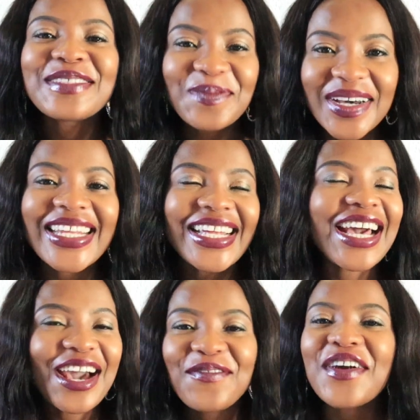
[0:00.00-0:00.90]
mother that
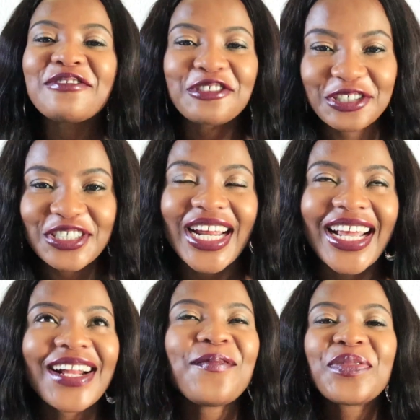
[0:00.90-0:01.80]
have five
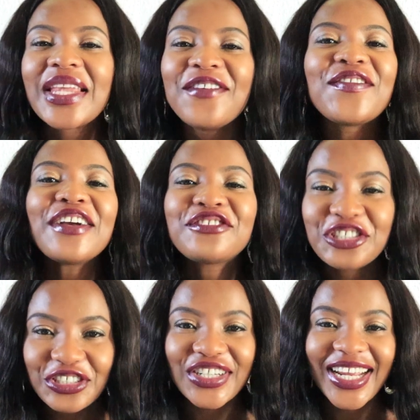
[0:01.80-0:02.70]

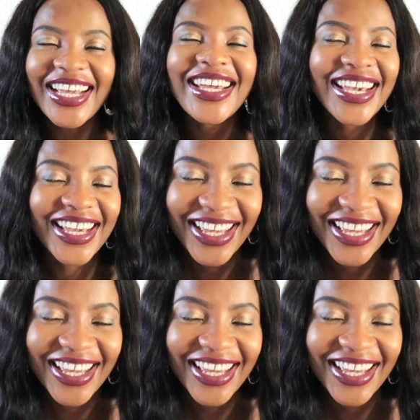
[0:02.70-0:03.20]
children.